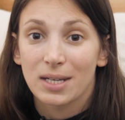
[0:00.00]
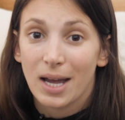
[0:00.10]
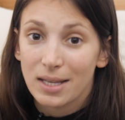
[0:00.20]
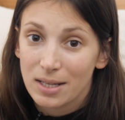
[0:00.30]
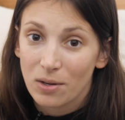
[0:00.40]

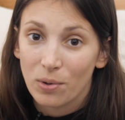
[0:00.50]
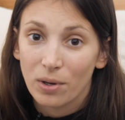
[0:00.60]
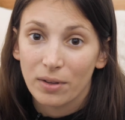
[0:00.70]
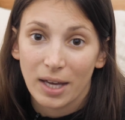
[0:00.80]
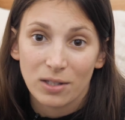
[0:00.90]
nice and
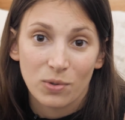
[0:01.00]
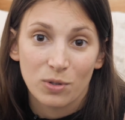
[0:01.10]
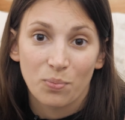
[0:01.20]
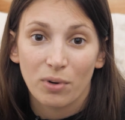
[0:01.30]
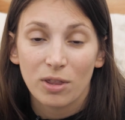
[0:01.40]
cool thanks to
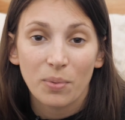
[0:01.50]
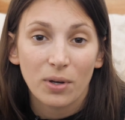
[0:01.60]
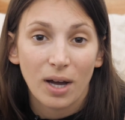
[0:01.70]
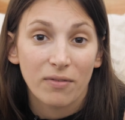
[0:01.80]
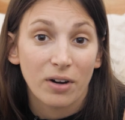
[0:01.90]
its
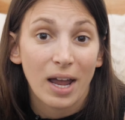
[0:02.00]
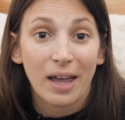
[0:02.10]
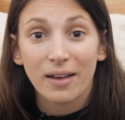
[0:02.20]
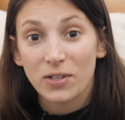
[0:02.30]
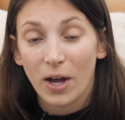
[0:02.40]
breathable cover
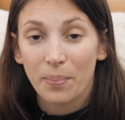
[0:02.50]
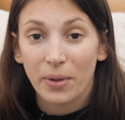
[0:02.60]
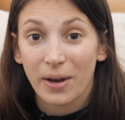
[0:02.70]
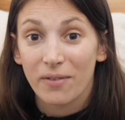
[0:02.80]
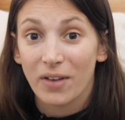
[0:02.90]
and top
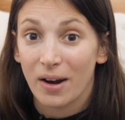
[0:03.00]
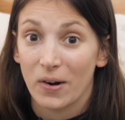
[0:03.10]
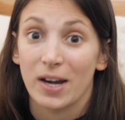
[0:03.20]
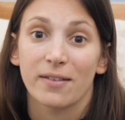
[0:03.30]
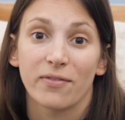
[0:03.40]
layer of
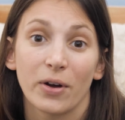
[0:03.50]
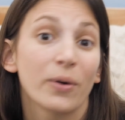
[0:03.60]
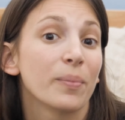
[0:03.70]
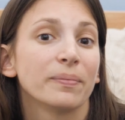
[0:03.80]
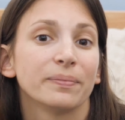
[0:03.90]
aerated
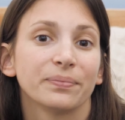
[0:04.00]
foam.